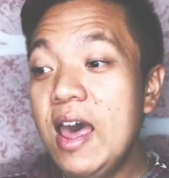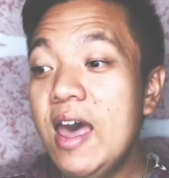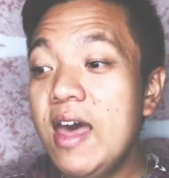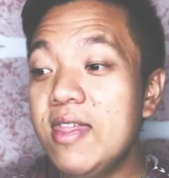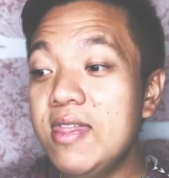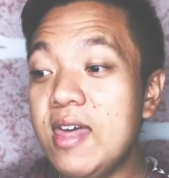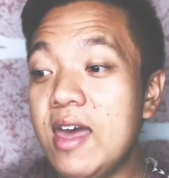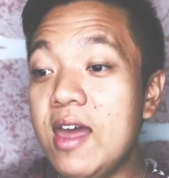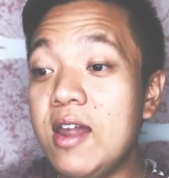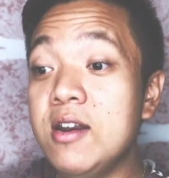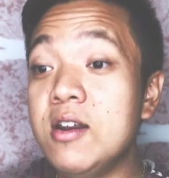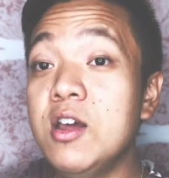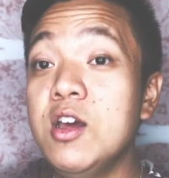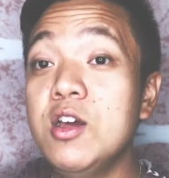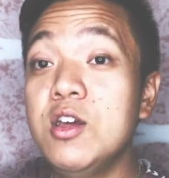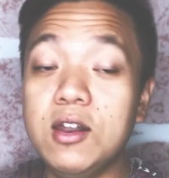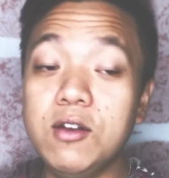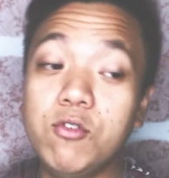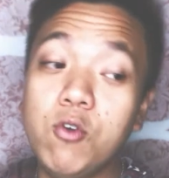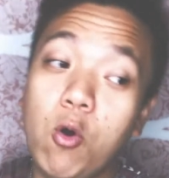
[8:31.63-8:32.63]
then
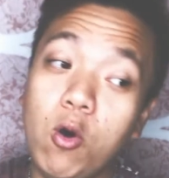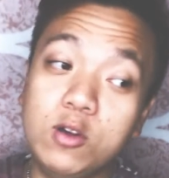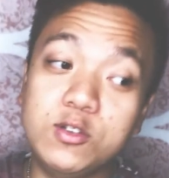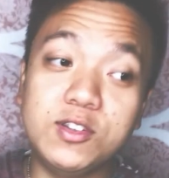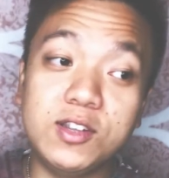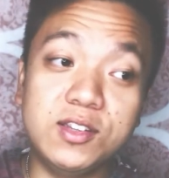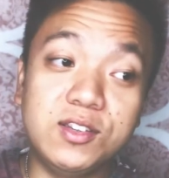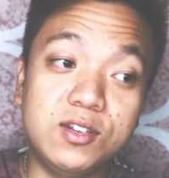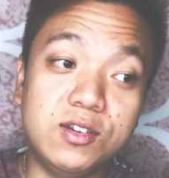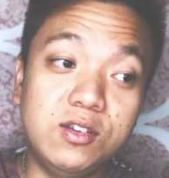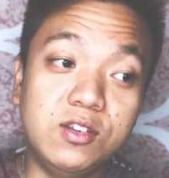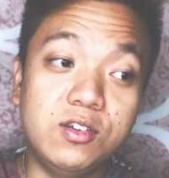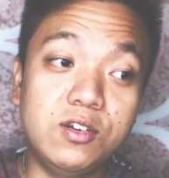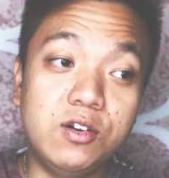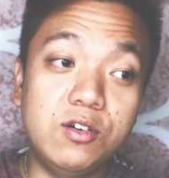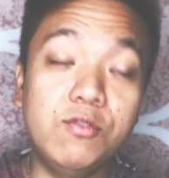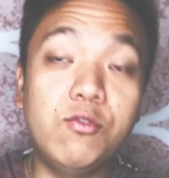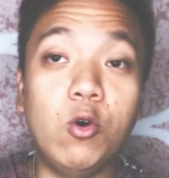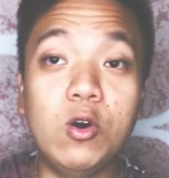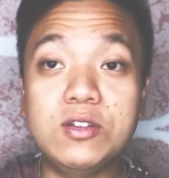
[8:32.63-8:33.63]
of course that's
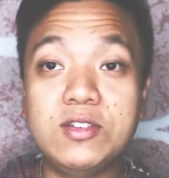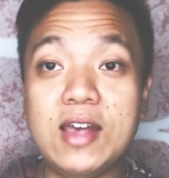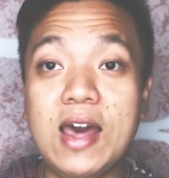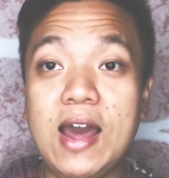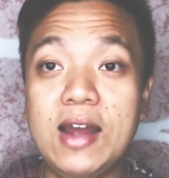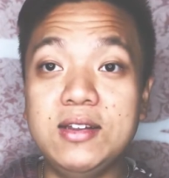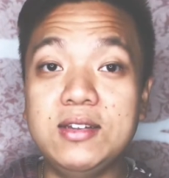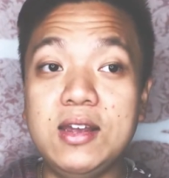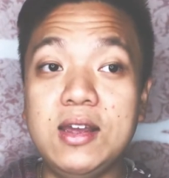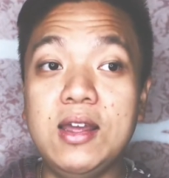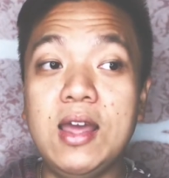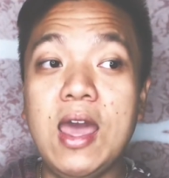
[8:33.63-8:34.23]
considered voice acting,